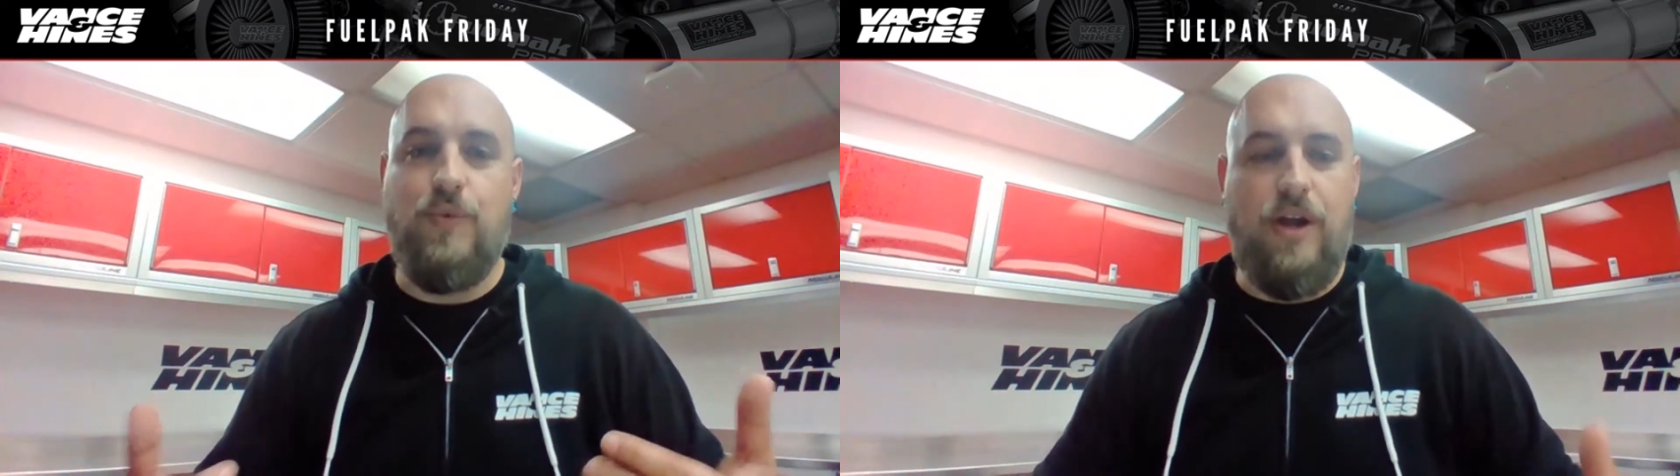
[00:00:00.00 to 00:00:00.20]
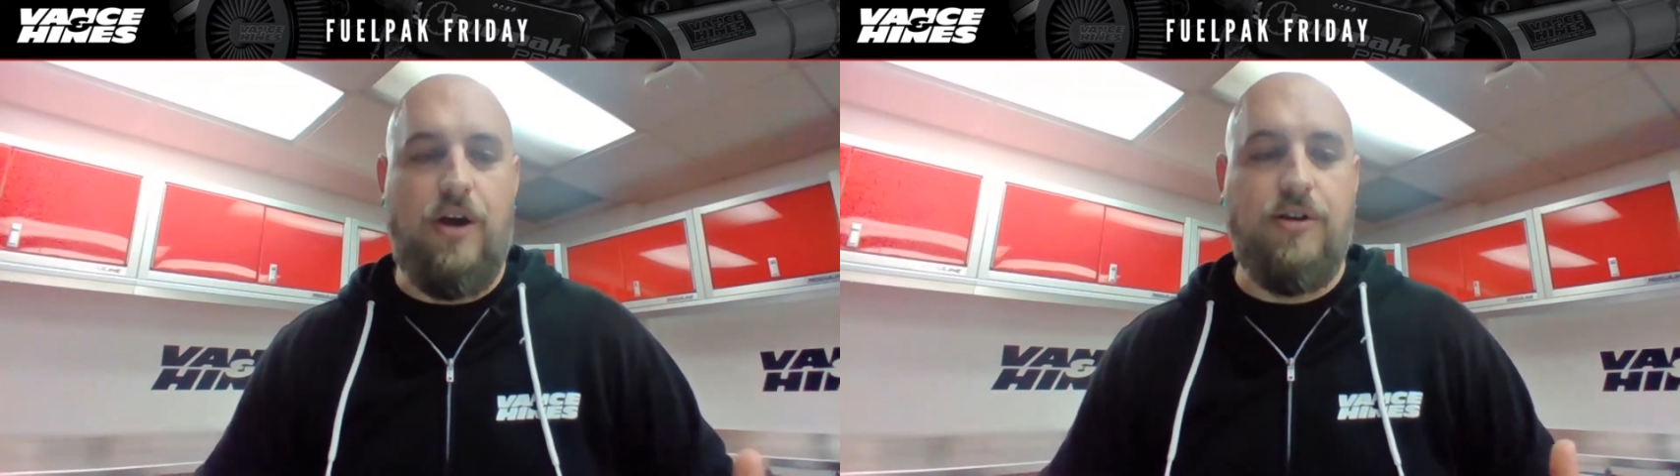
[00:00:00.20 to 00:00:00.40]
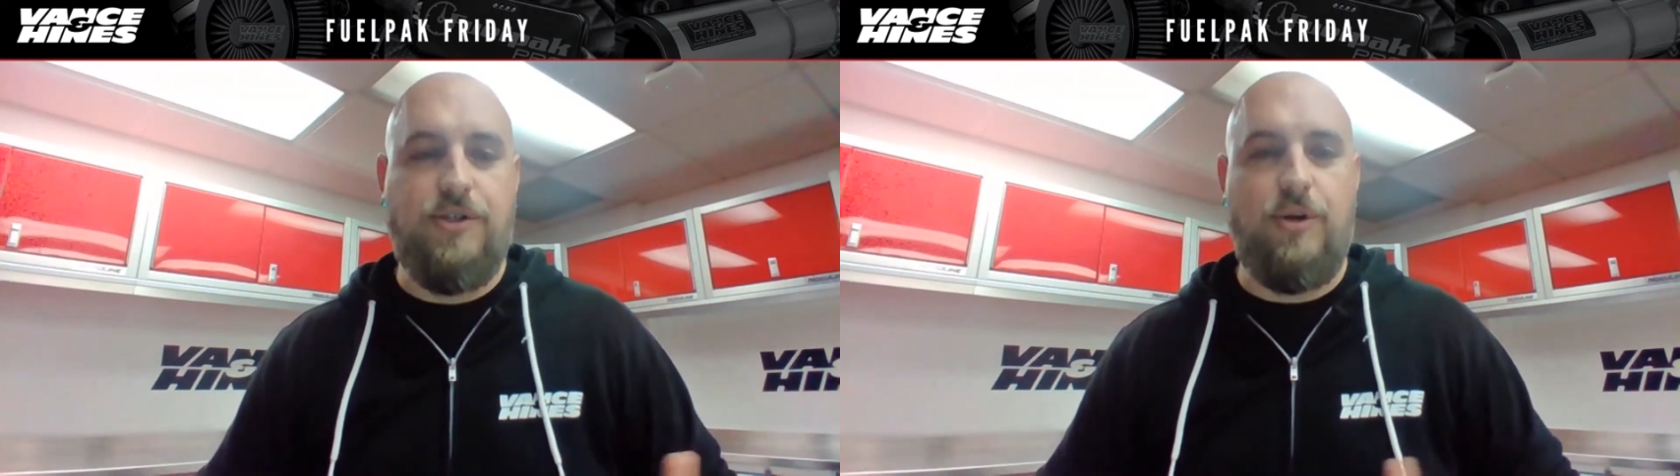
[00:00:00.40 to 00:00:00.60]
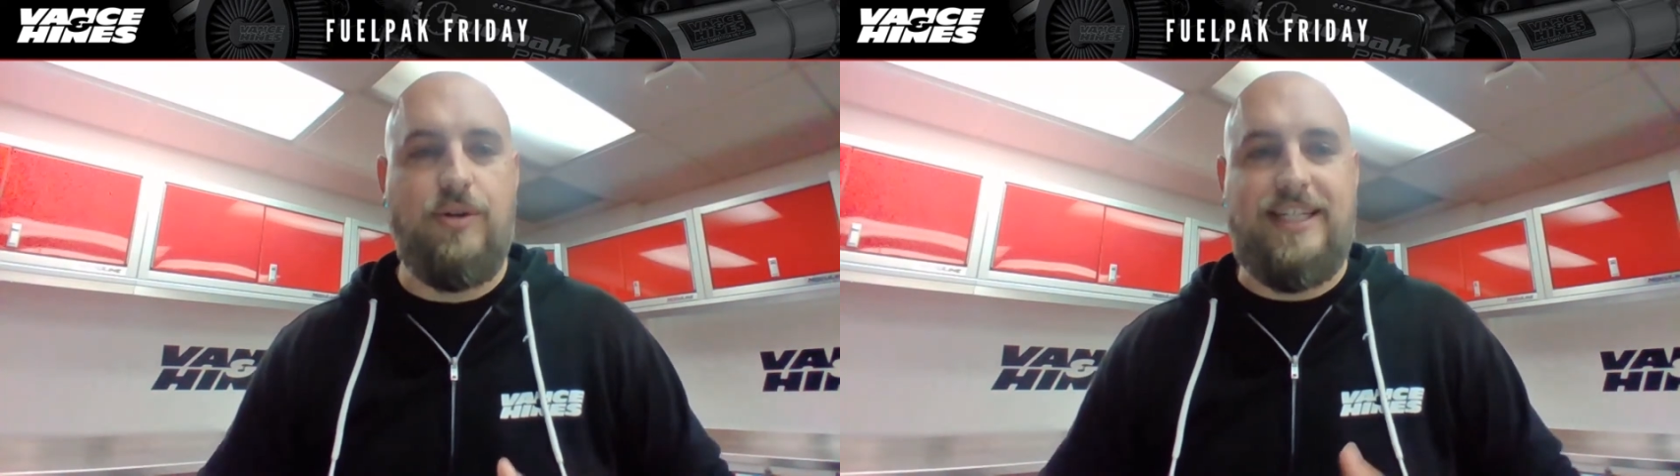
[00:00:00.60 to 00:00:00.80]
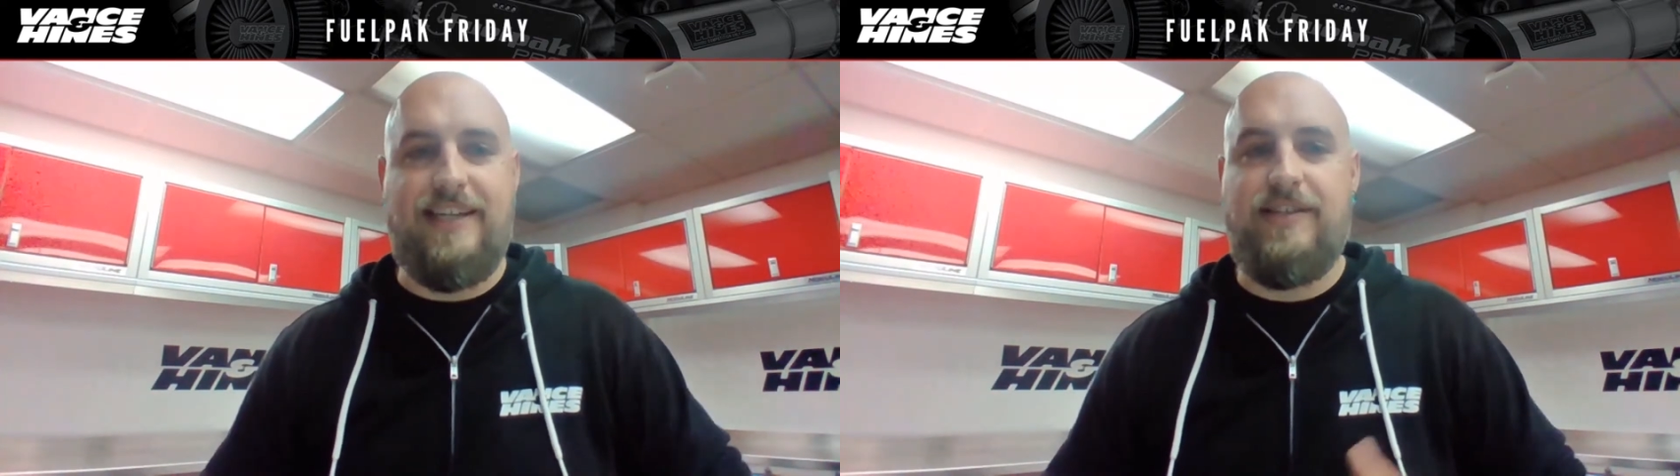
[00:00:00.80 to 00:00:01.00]
We also
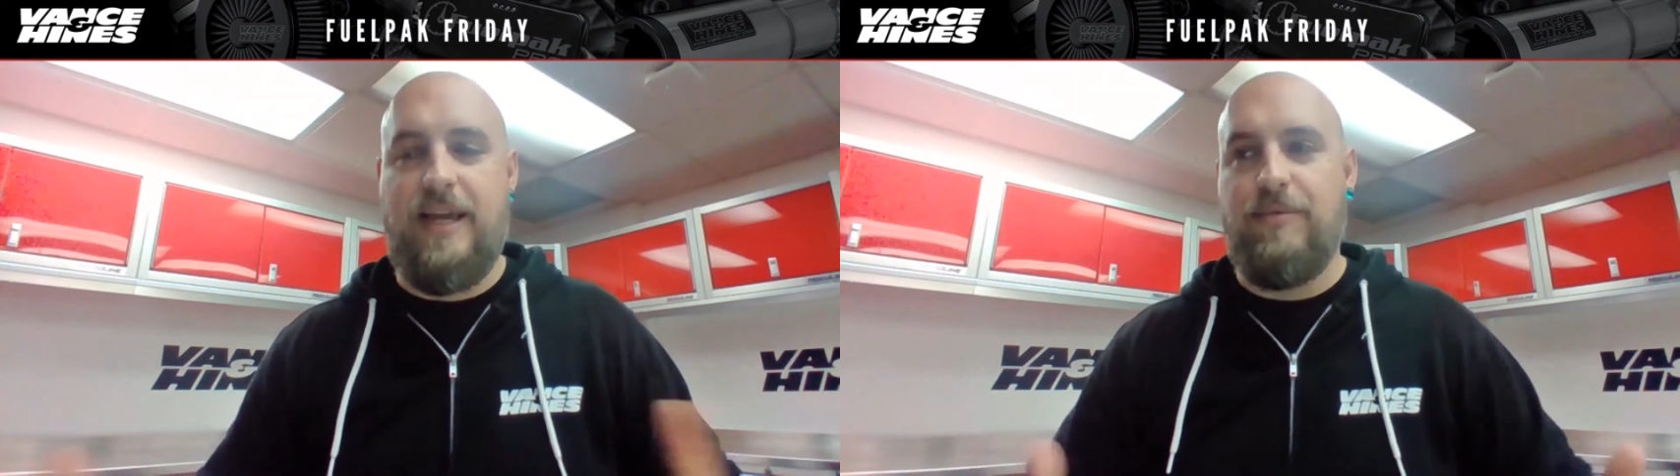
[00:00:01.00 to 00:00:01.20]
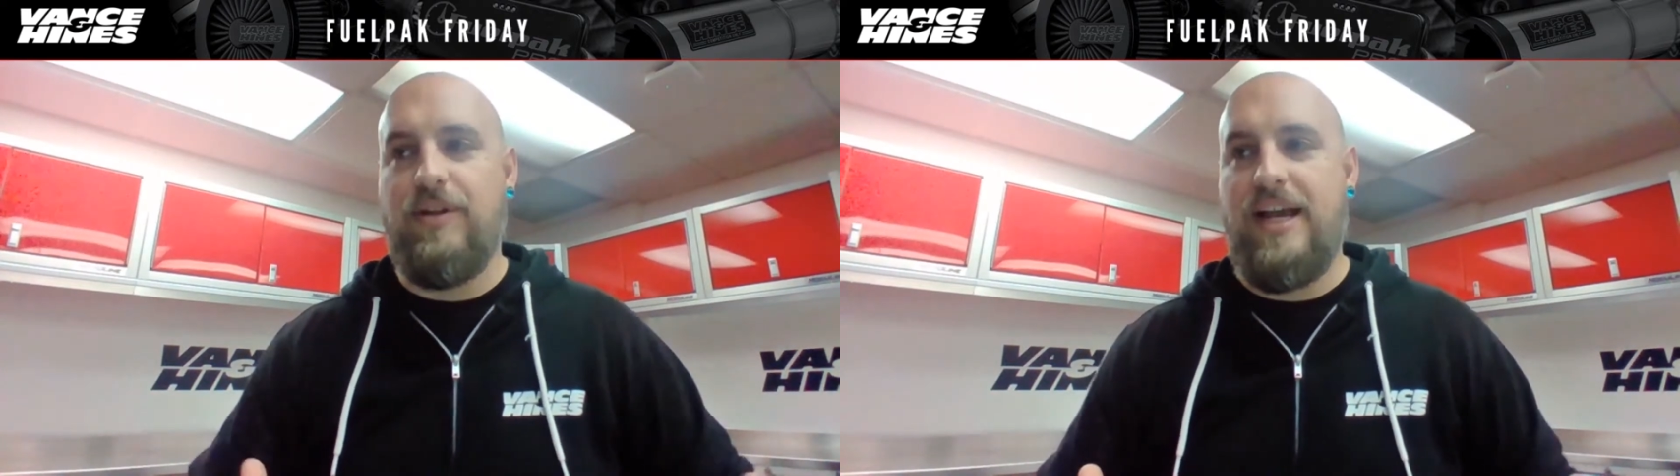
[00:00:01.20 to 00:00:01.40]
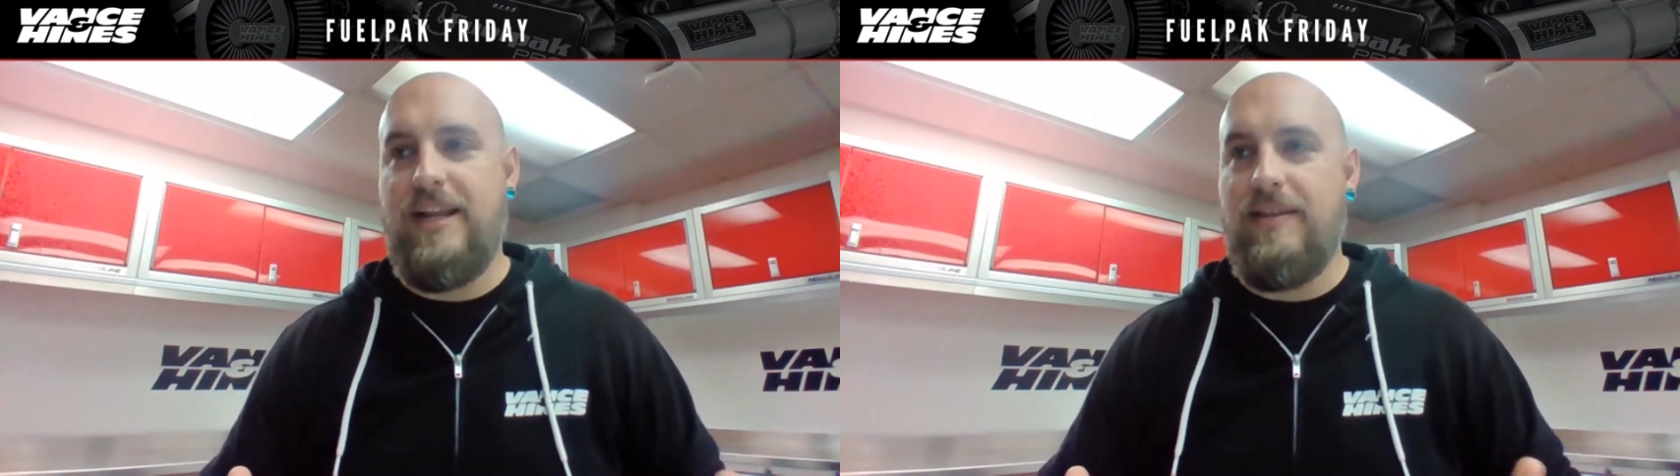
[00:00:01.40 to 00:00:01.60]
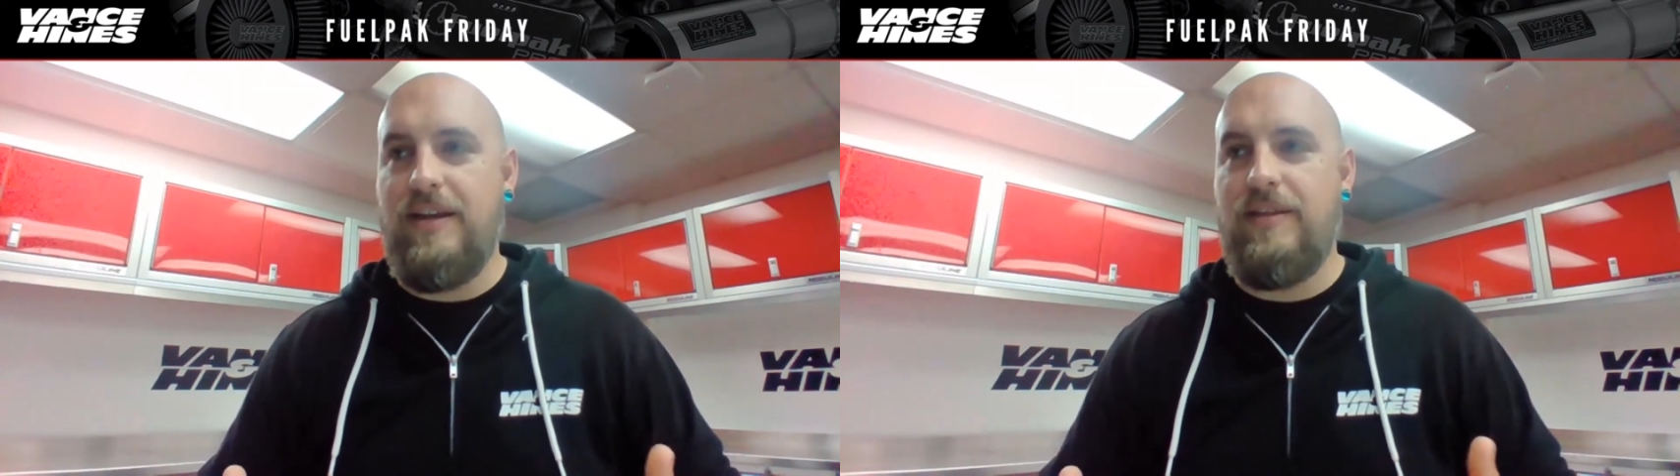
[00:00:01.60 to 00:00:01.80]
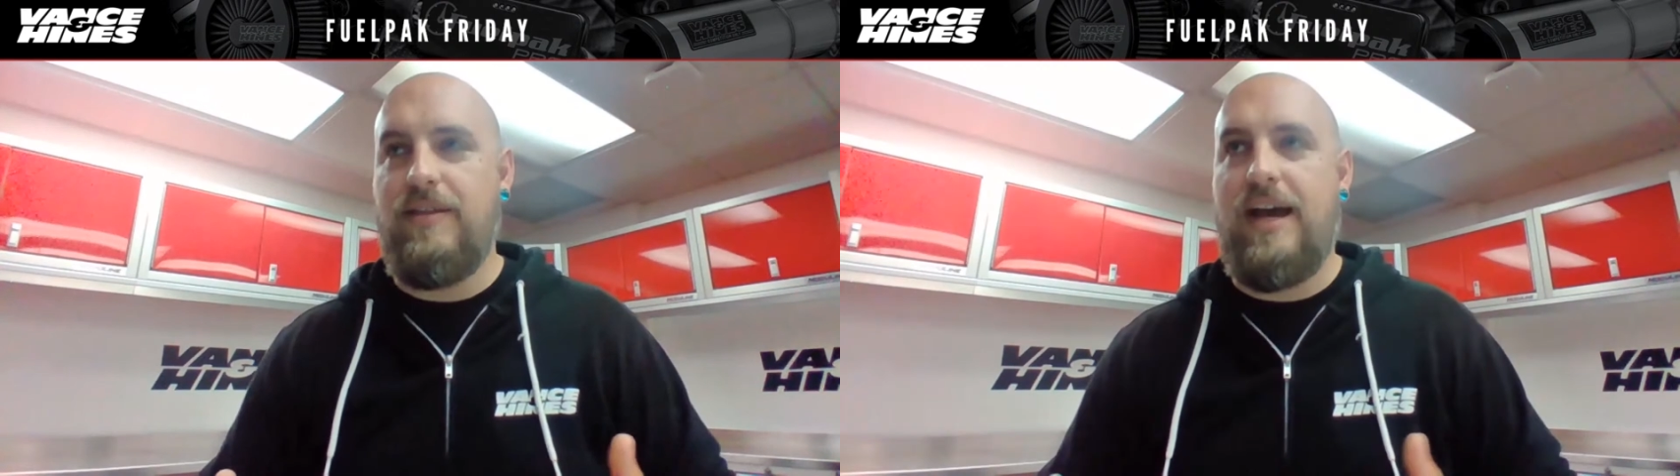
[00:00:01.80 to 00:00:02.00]
disable
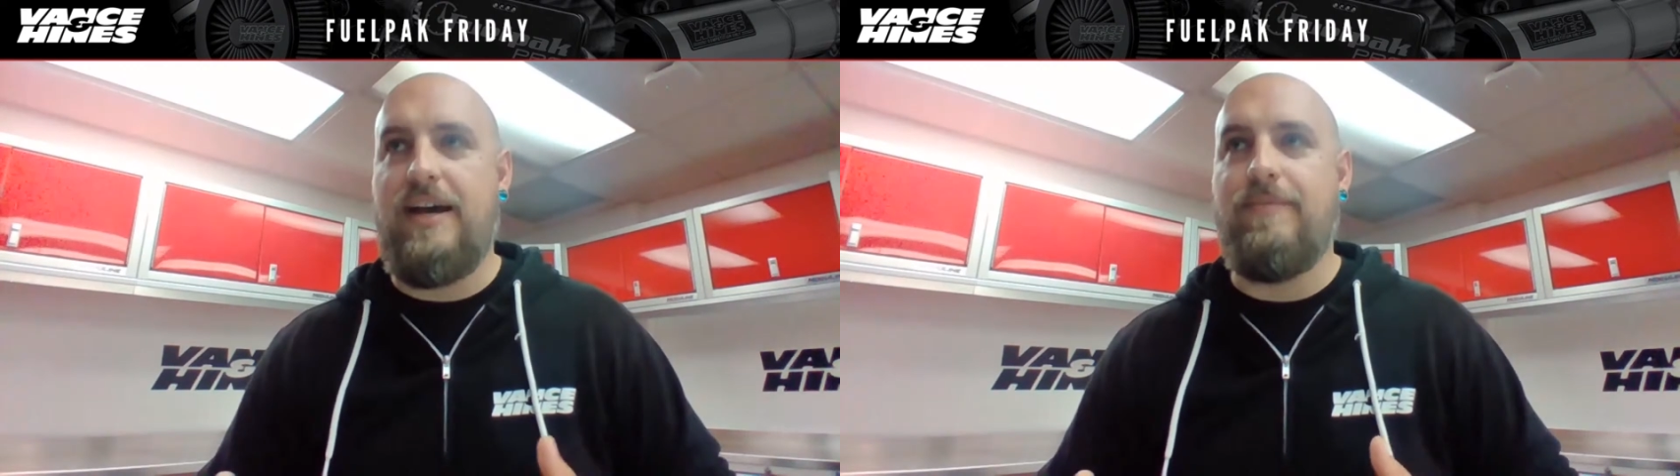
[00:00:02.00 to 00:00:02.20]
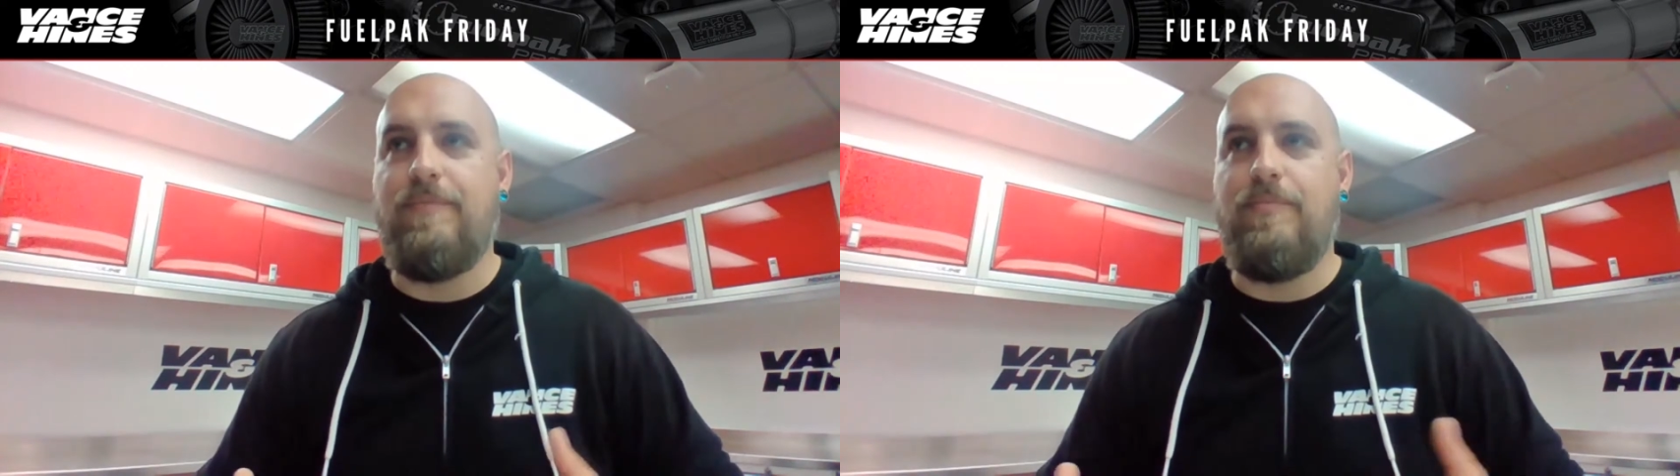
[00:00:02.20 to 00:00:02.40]
anything that